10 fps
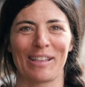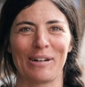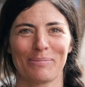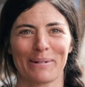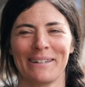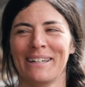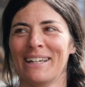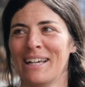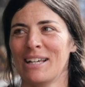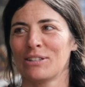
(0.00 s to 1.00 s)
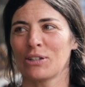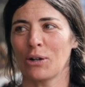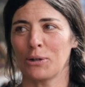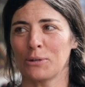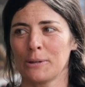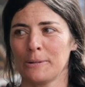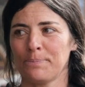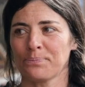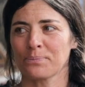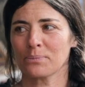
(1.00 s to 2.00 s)
slope. So
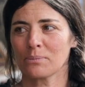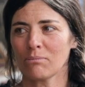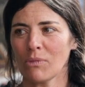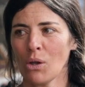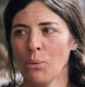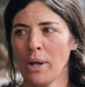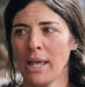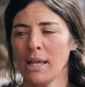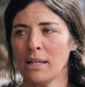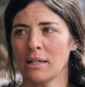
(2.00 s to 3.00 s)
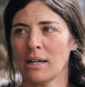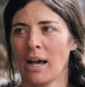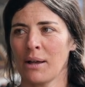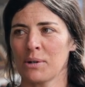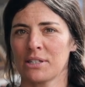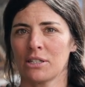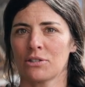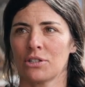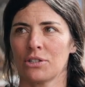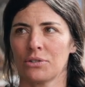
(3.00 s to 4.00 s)
when I was
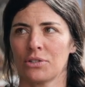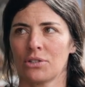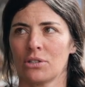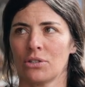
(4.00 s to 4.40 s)
introduced